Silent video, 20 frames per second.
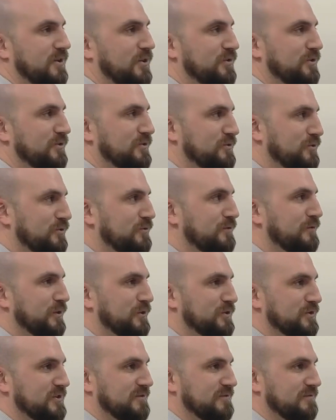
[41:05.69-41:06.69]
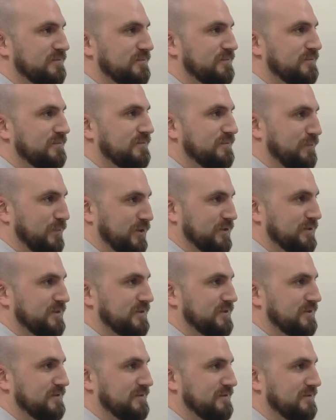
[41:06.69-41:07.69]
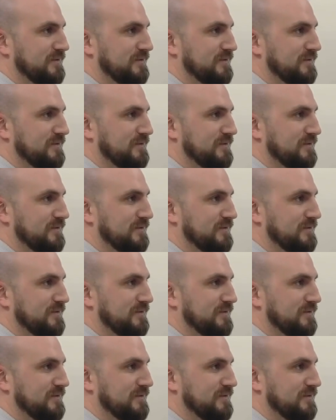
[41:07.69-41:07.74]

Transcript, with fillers: "Are there two virgin births?"